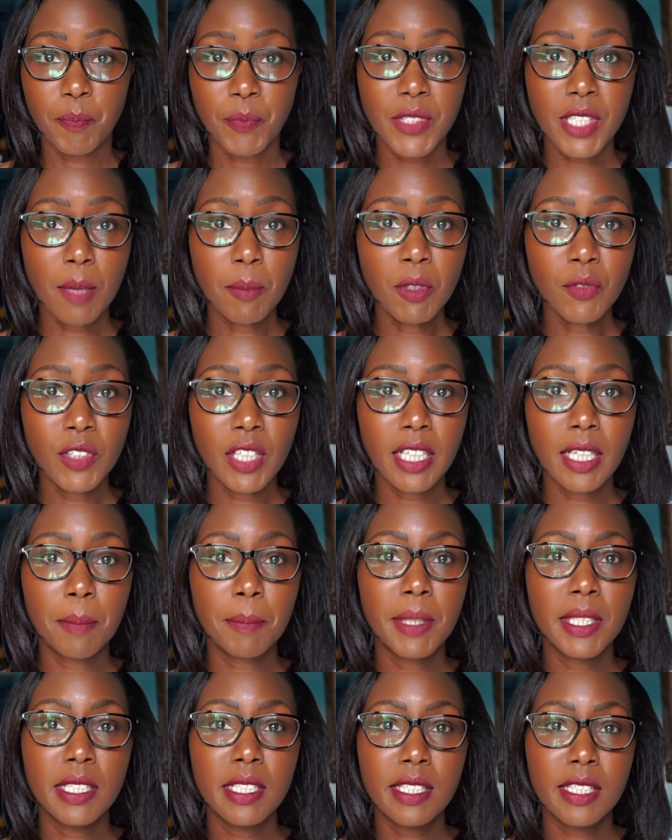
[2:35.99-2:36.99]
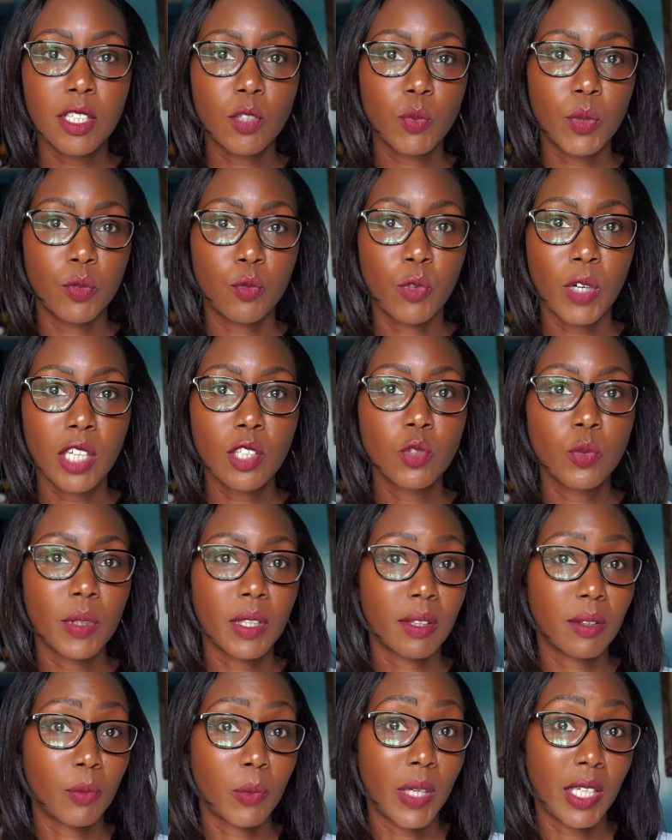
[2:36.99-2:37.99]
Some of the companies that we've worked
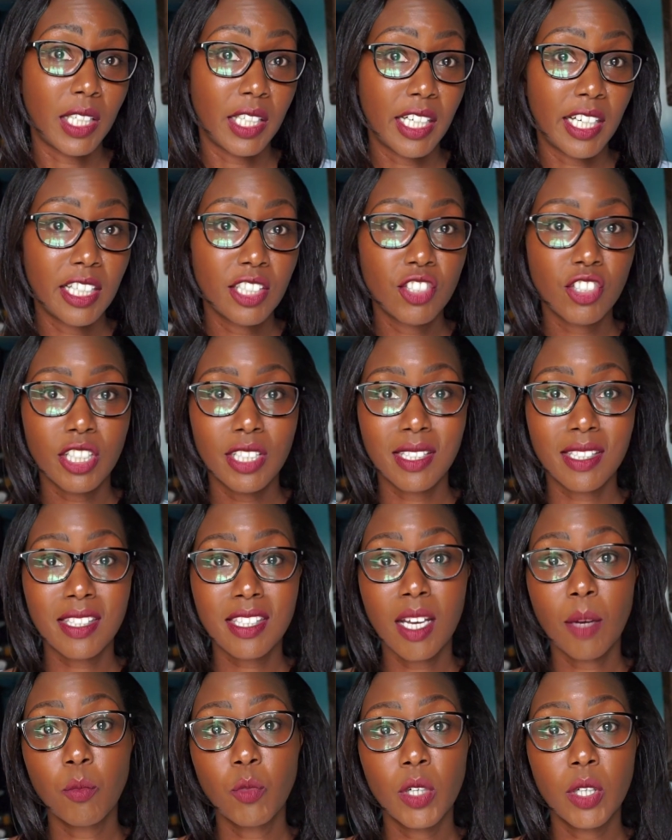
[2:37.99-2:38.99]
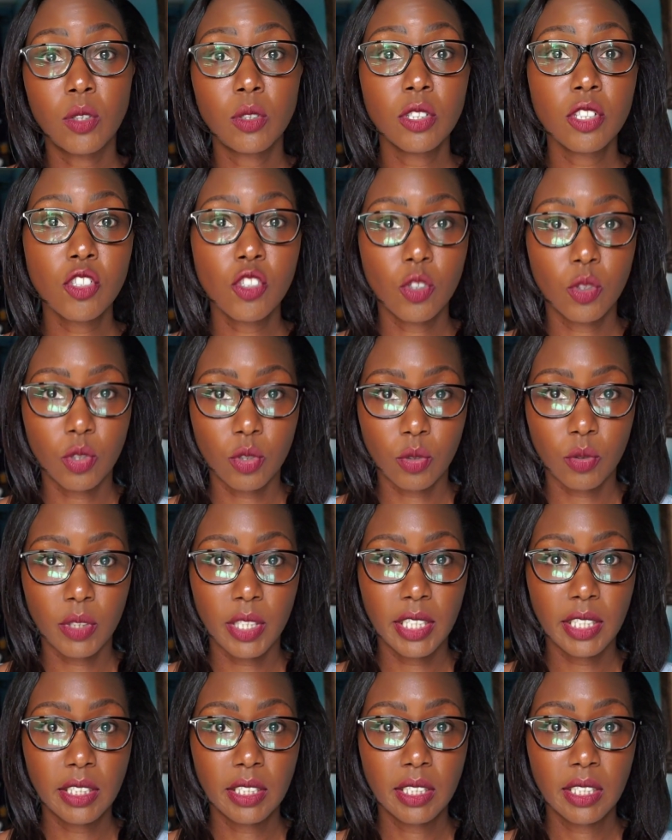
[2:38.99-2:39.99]
with were large and some were also
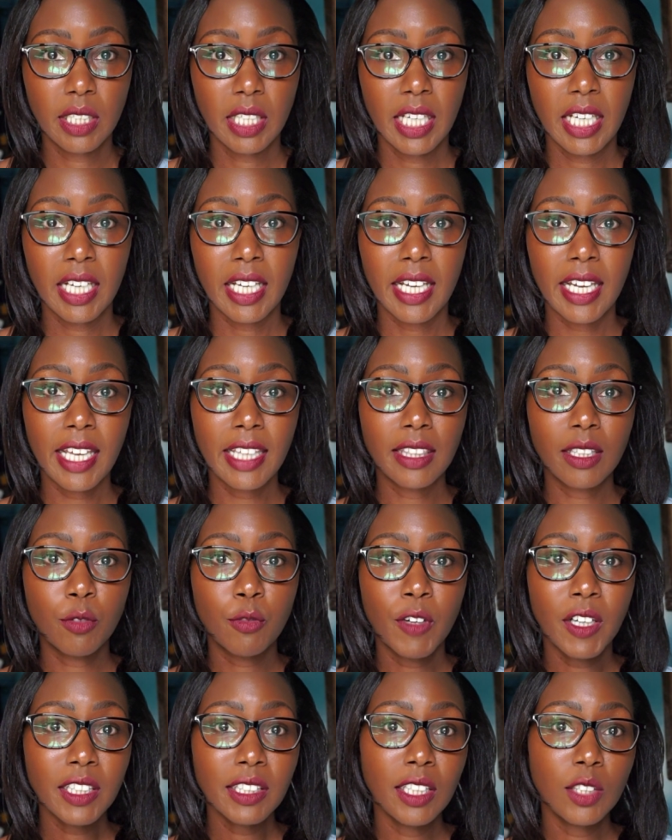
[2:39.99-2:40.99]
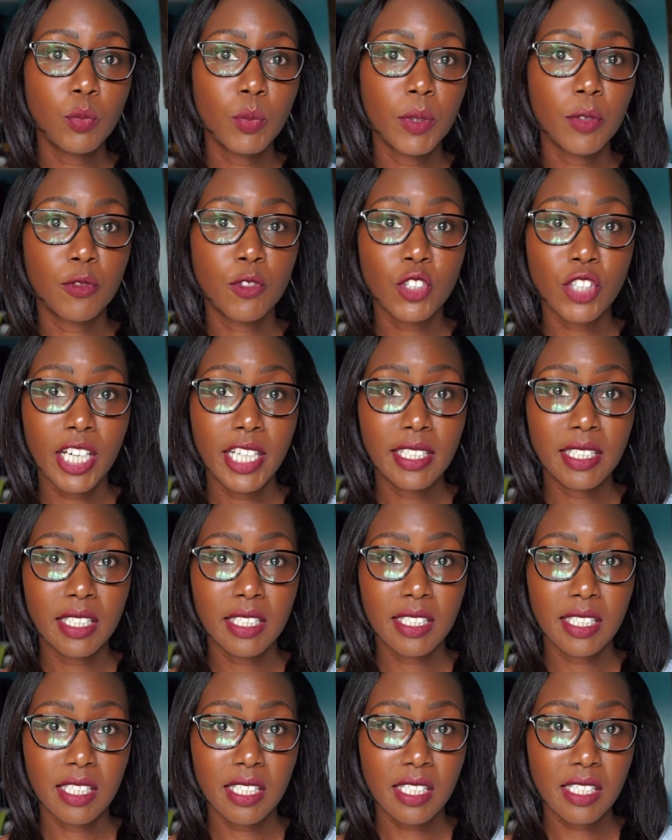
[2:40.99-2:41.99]
growing. And the fact that we've tried
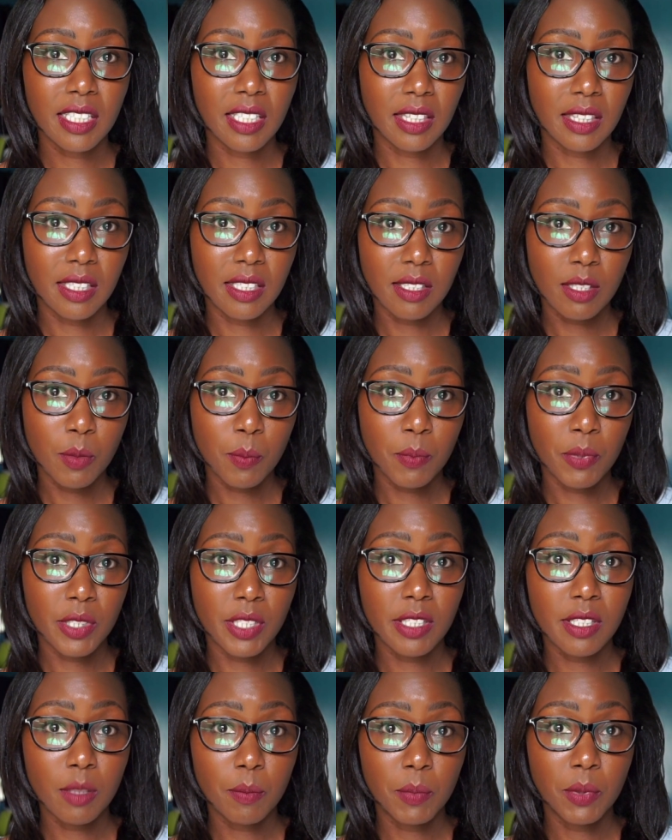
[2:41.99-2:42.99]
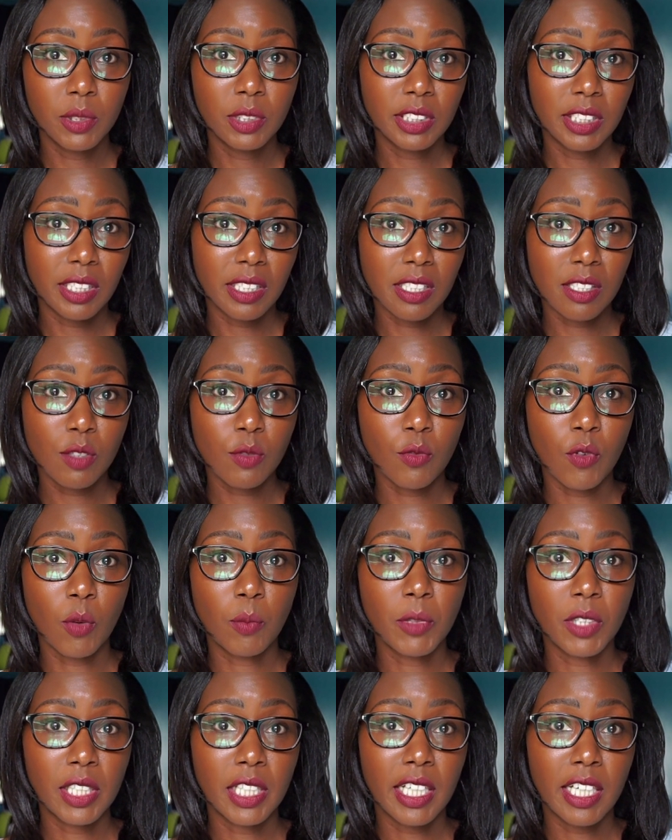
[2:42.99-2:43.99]
and tested these principles and this
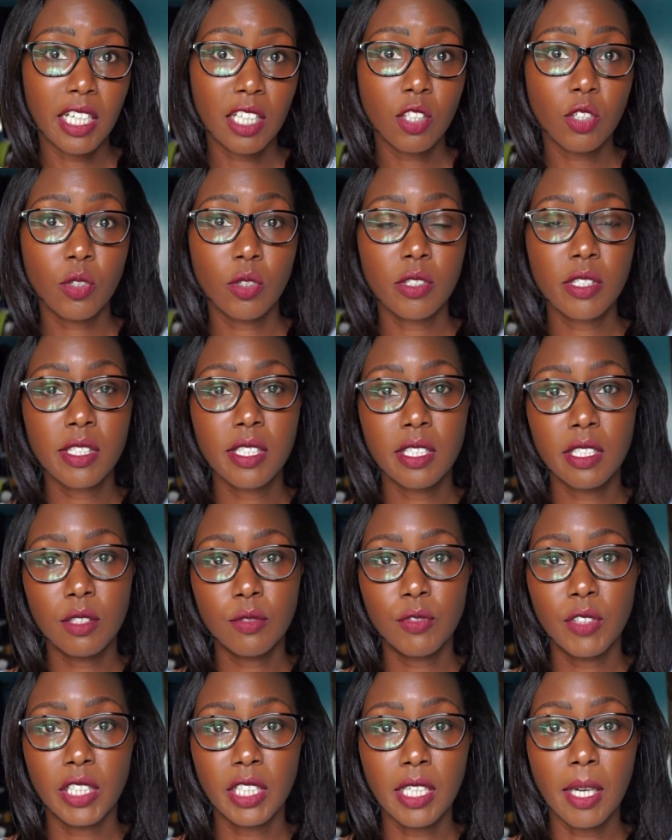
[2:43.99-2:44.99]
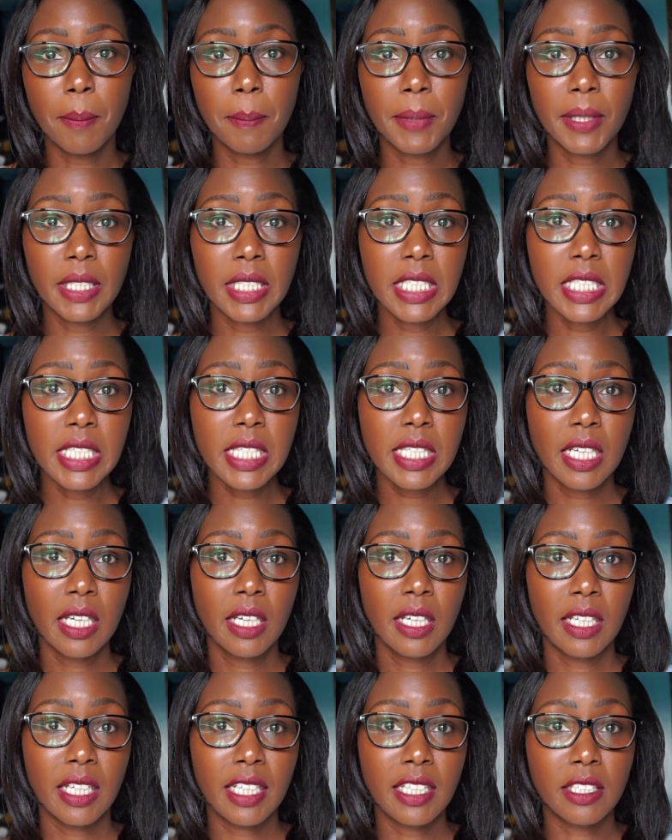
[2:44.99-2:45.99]
formula across the different companies
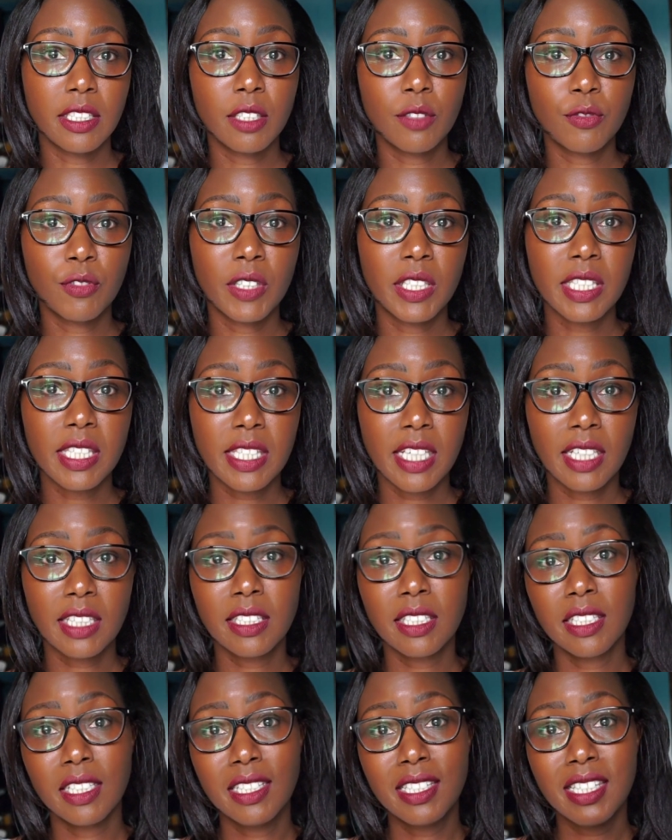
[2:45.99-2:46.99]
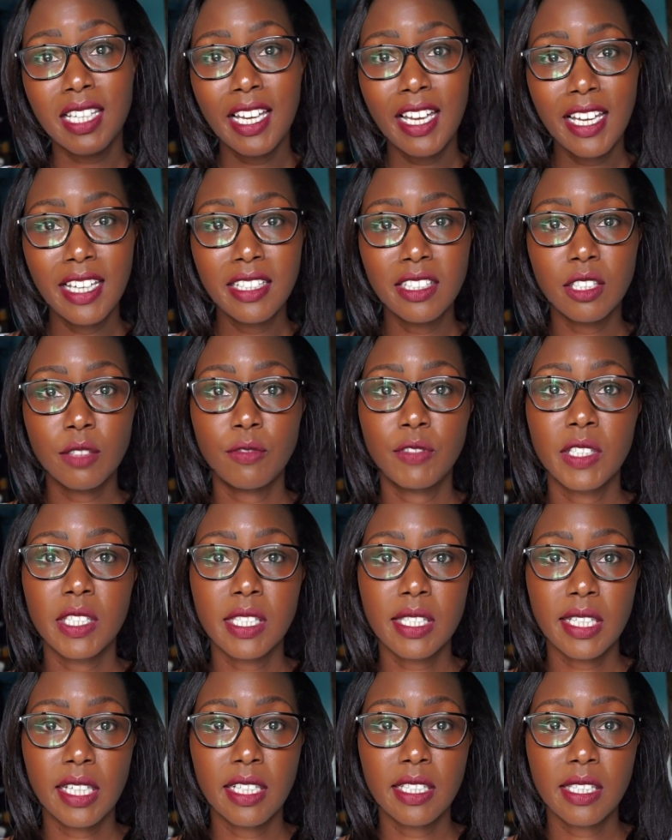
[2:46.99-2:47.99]
in different sectors and
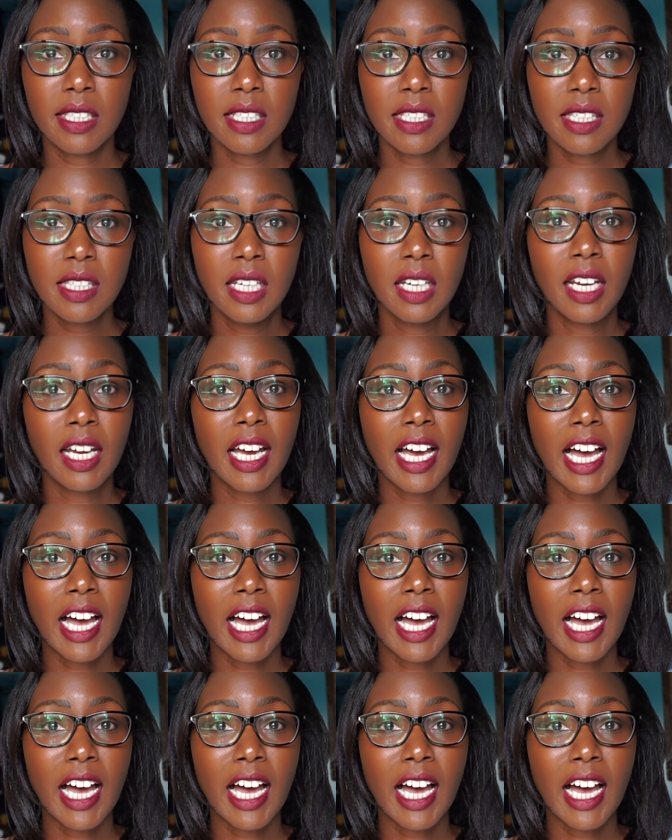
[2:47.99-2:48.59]
different sizes,